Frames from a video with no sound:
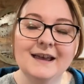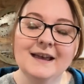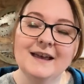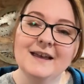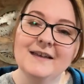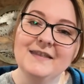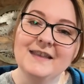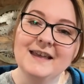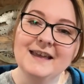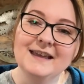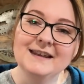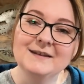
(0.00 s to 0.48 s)

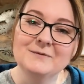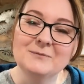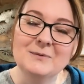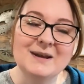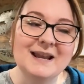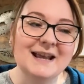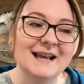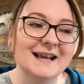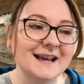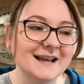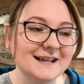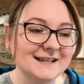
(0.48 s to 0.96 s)
And then
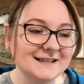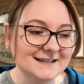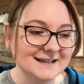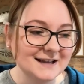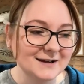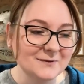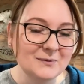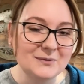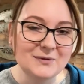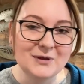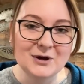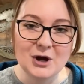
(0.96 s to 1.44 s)
when I got
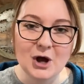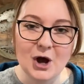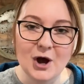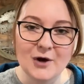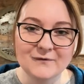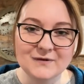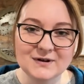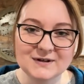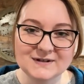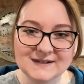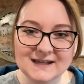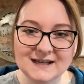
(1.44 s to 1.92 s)
done with the
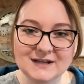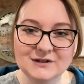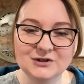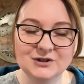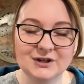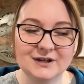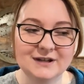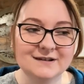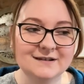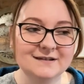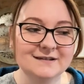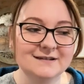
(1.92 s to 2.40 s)

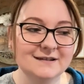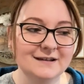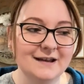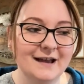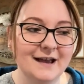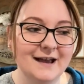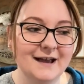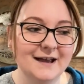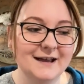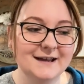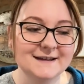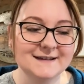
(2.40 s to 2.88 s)
conversation,
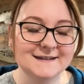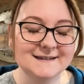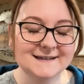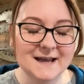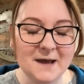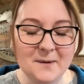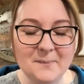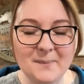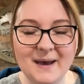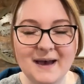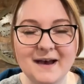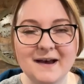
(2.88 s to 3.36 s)
I
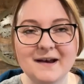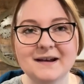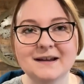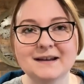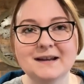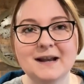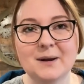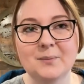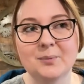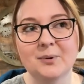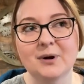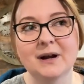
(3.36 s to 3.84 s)
sat back
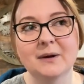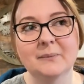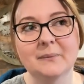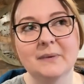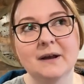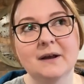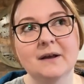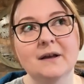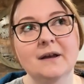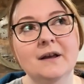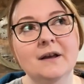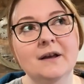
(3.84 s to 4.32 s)
and I prayed. I'm
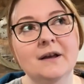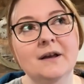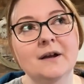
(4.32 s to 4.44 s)
like,